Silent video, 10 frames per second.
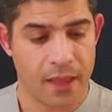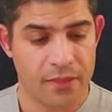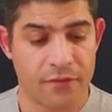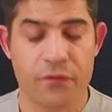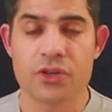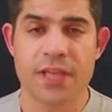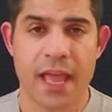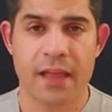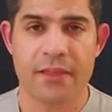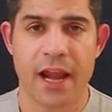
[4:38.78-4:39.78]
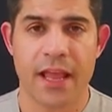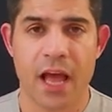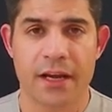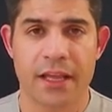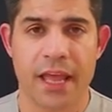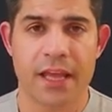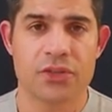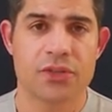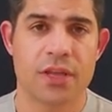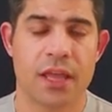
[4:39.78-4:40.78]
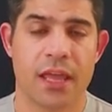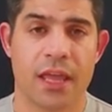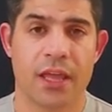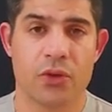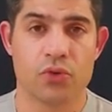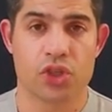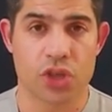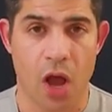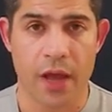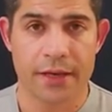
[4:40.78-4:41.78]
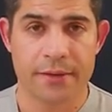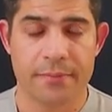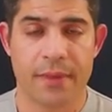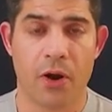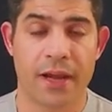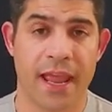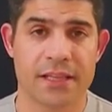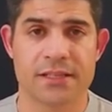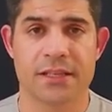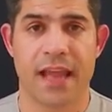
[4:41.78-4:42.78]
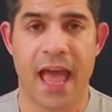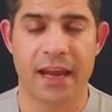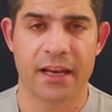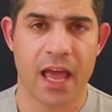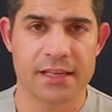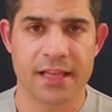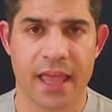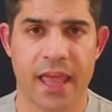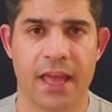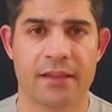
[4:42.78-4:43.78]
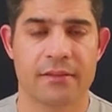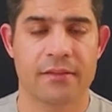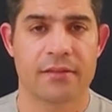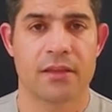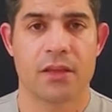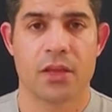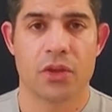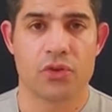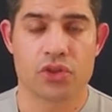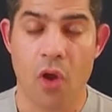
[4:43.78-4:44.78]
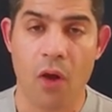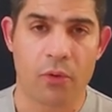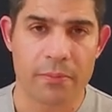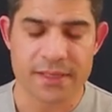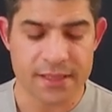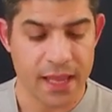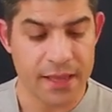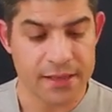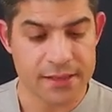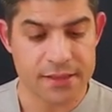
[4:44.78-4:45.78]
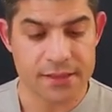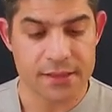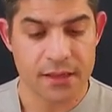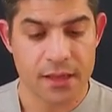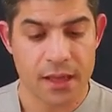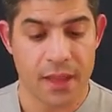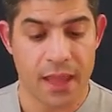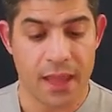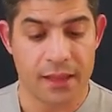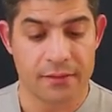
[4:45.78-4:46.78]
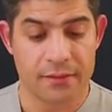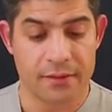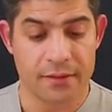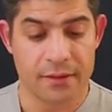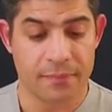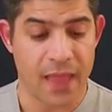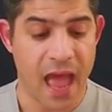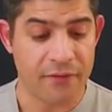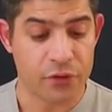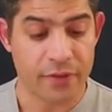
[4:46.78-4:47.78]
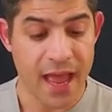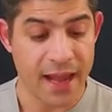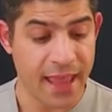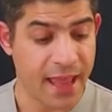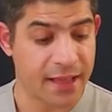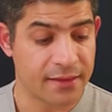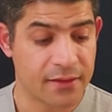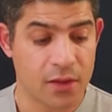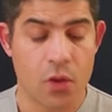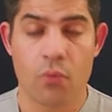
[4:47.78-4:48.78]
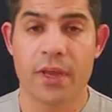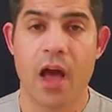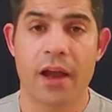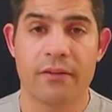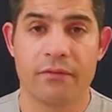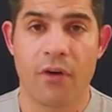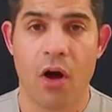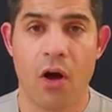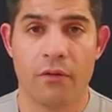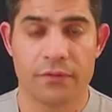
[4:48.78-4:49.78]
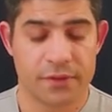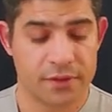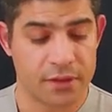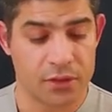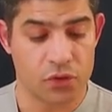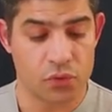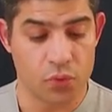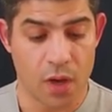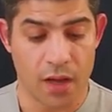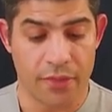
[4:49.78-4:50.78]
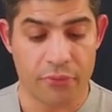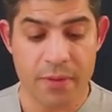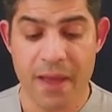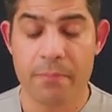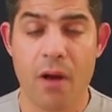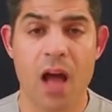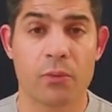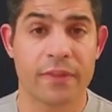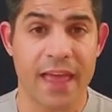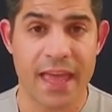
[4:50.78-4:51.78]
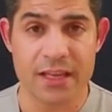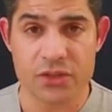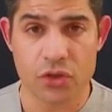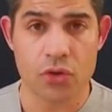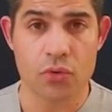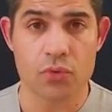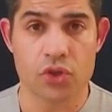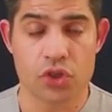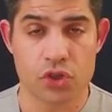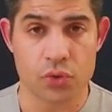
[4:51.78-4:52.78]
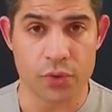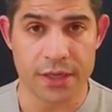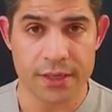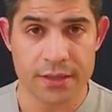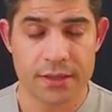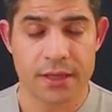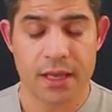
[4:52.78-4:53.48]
The first hand that I got engaged, you saw it. Bart Hansen analyzed the hand. You saw our mistakes. And after that hand, we got involved to a 3-bet pot with ace-2 suited,